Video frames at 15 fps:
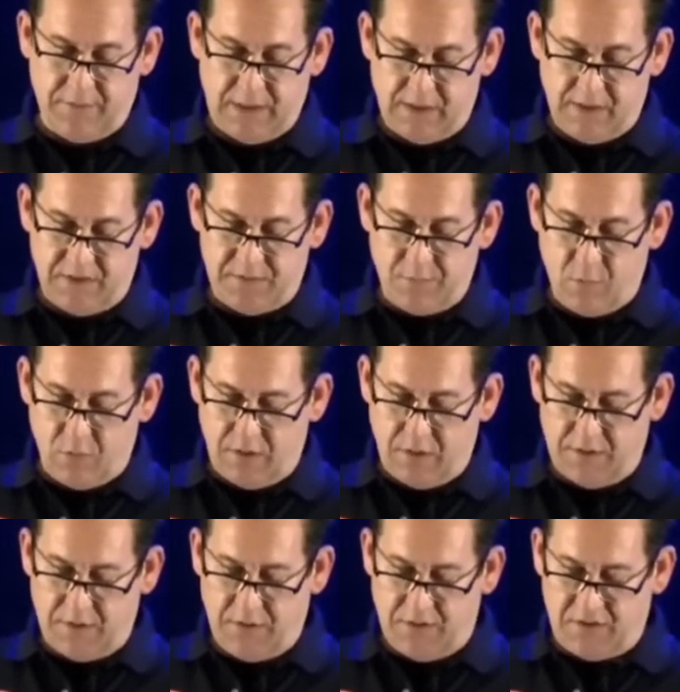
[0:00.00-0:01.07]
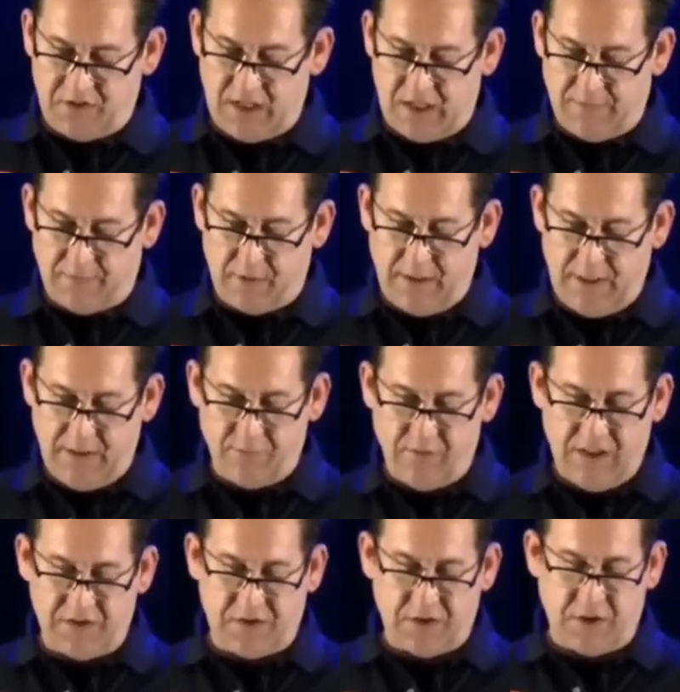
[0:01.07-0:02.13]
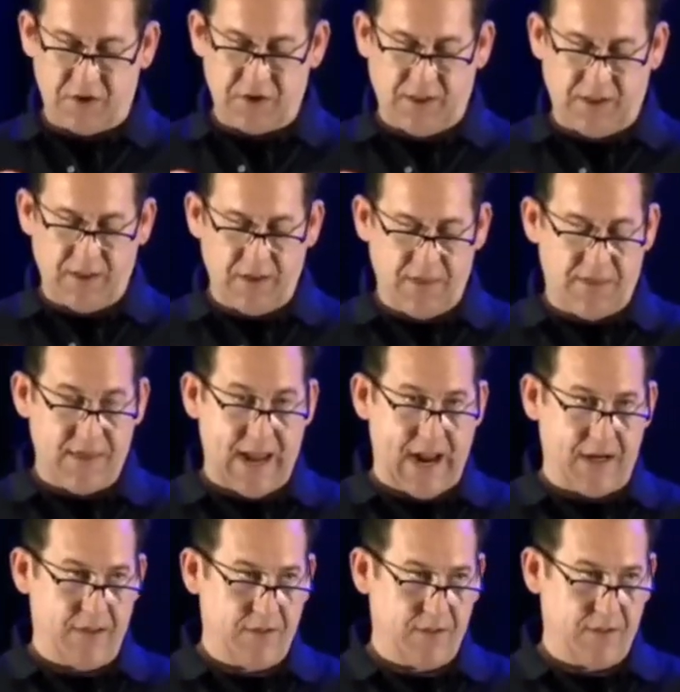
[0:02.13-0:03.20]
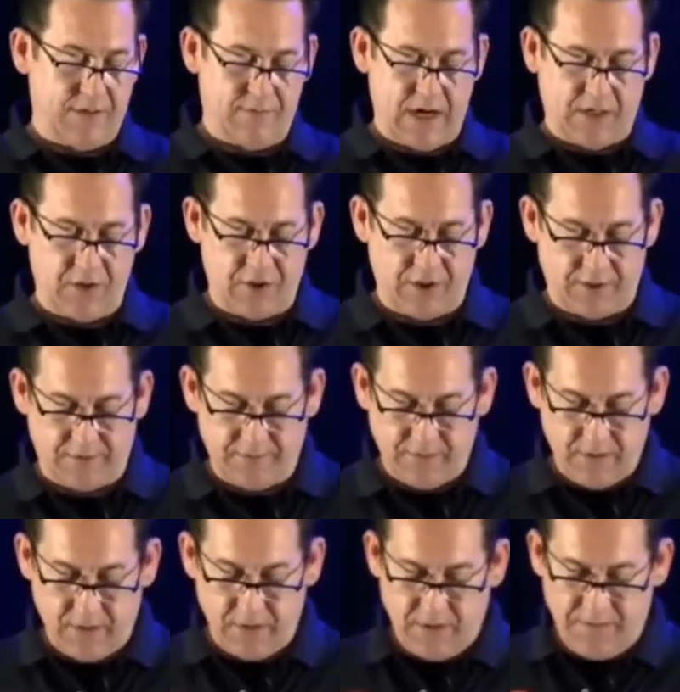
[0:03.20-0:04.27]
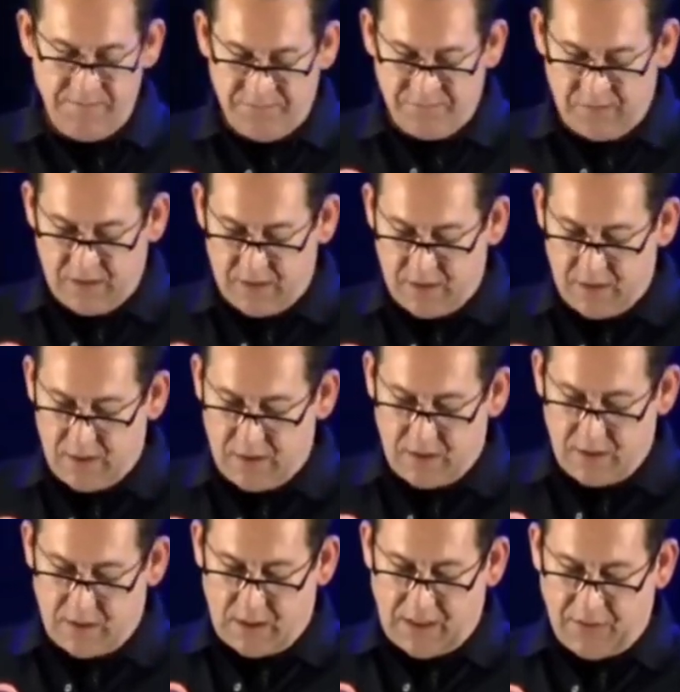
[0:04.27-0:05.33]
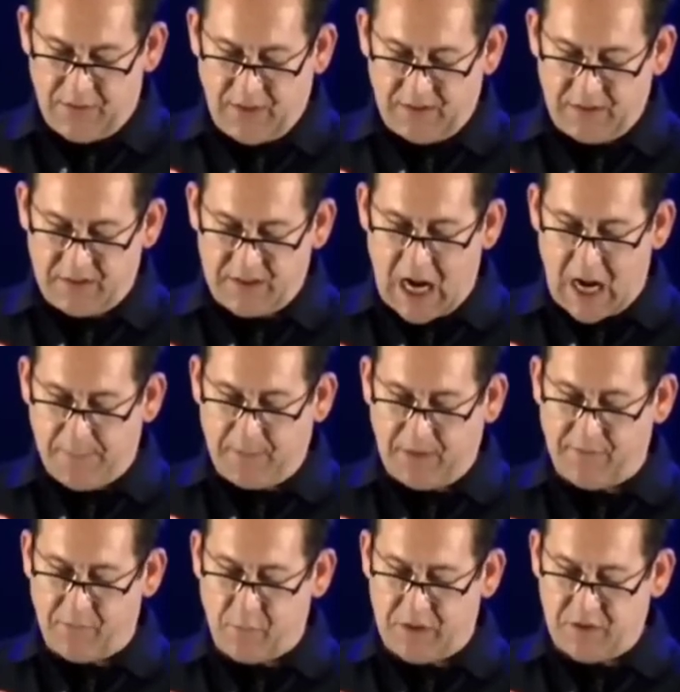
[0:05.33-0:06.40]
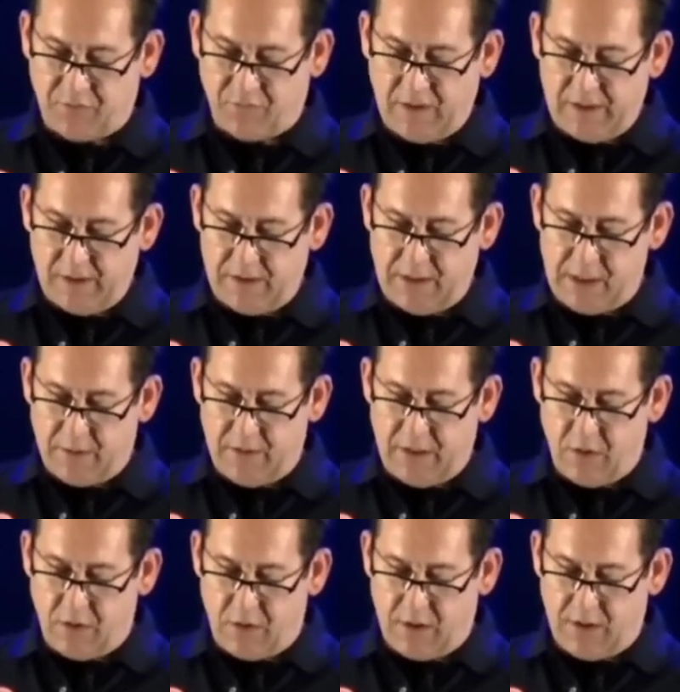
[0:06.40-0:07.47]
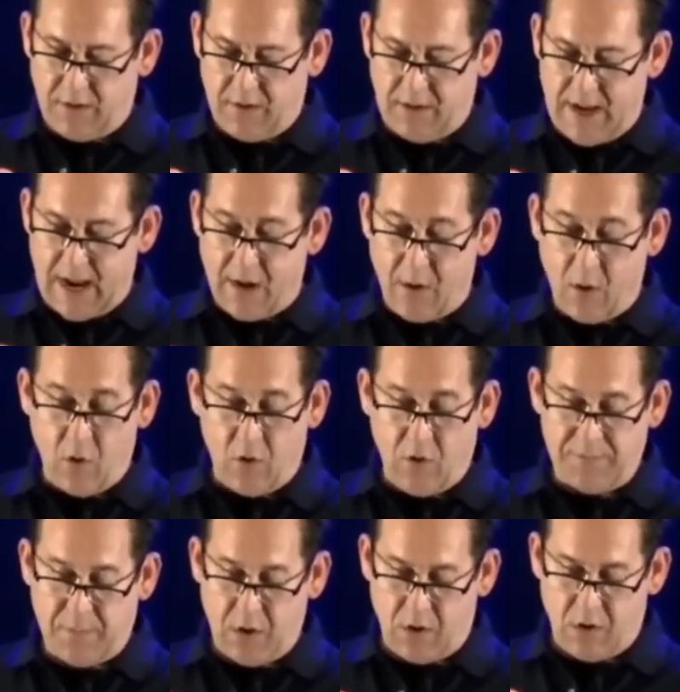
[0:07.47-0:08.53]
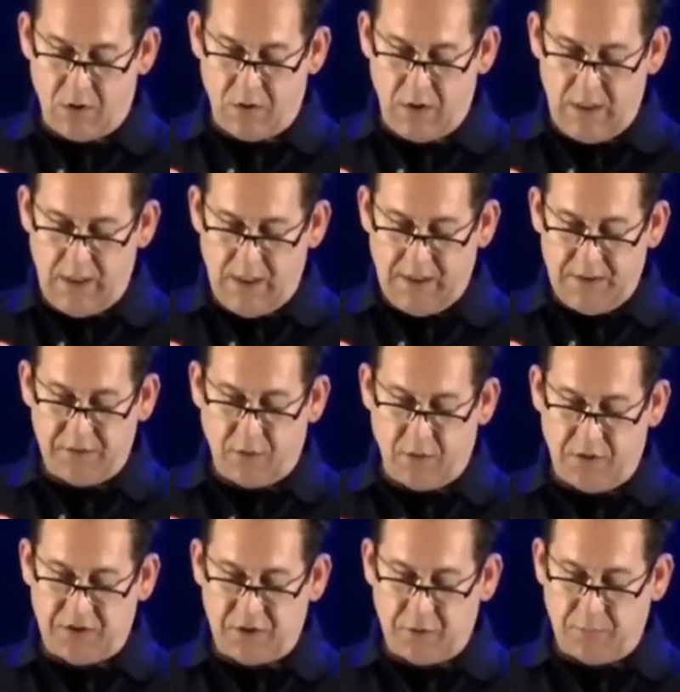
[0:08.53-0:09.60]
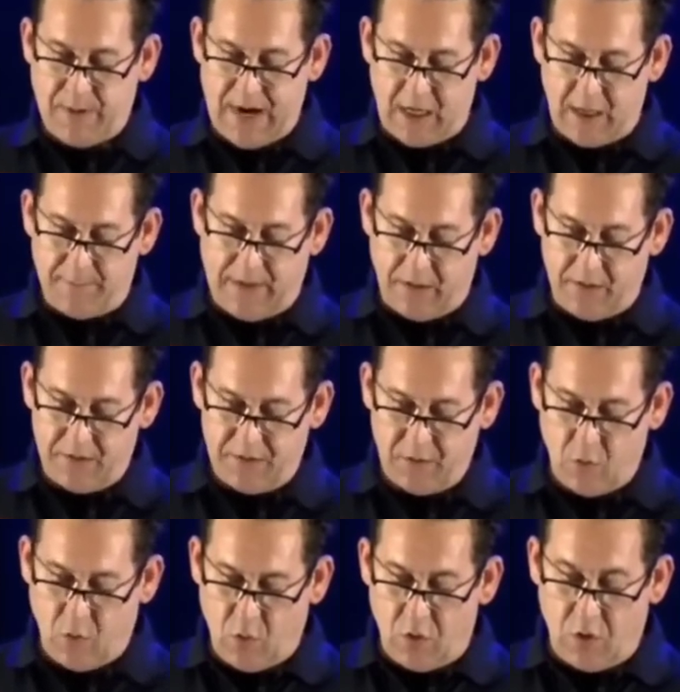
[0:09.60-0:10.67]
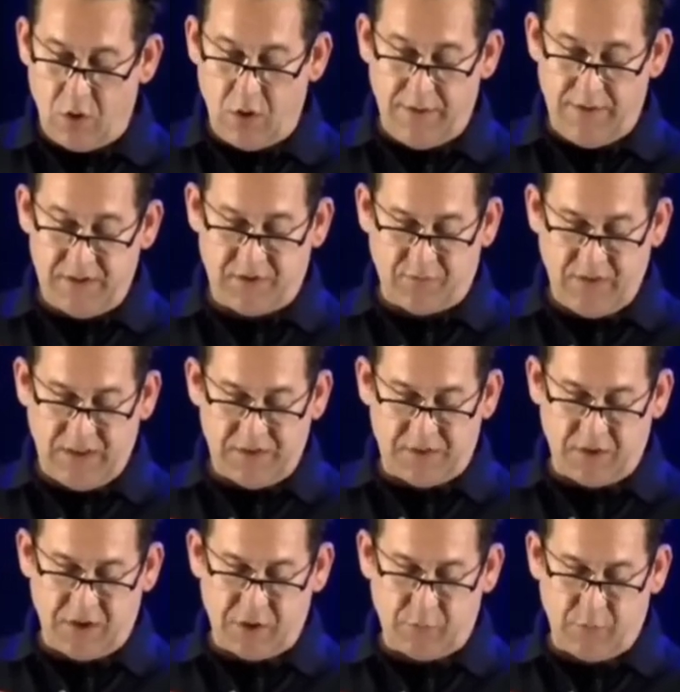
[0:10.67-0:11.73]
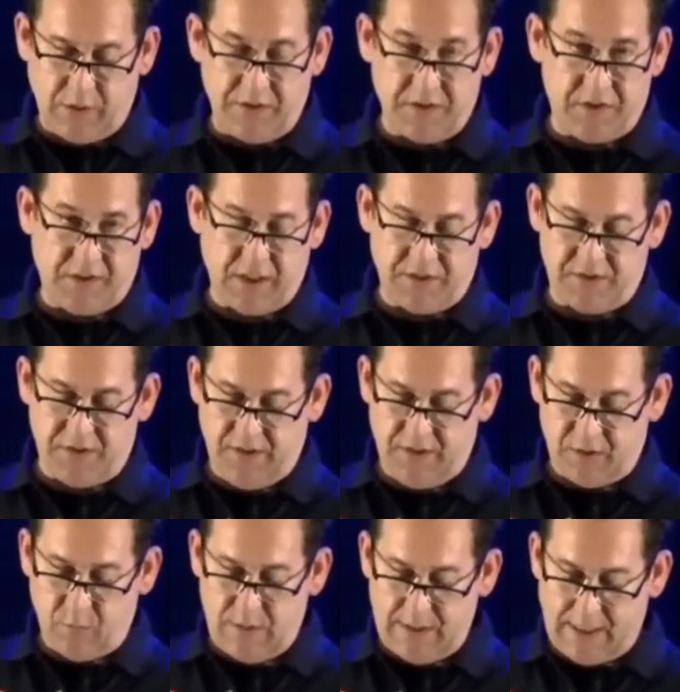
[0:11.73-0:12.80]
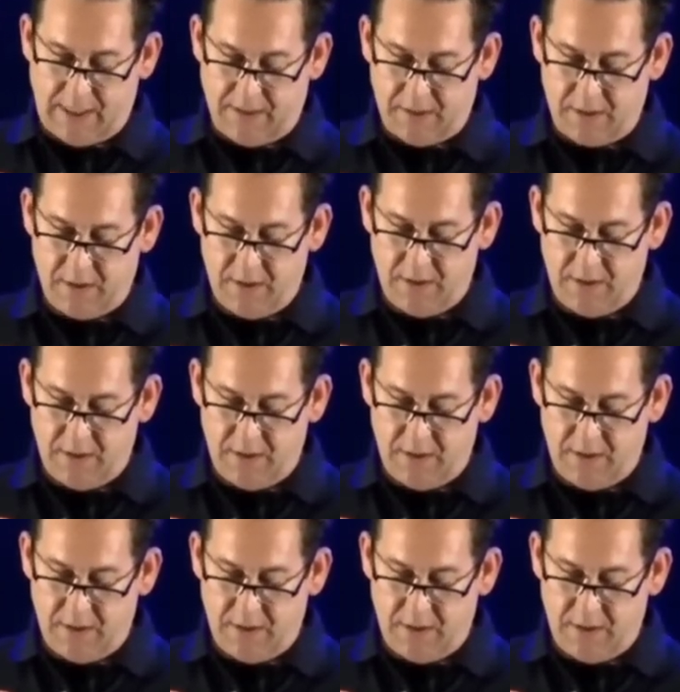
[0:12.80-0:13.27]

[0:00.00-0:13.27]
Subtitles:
there is more to discover in researching that direction. I think the topic of what is really going on at Old Pole is also paramount to all this research we are discussing this weekend.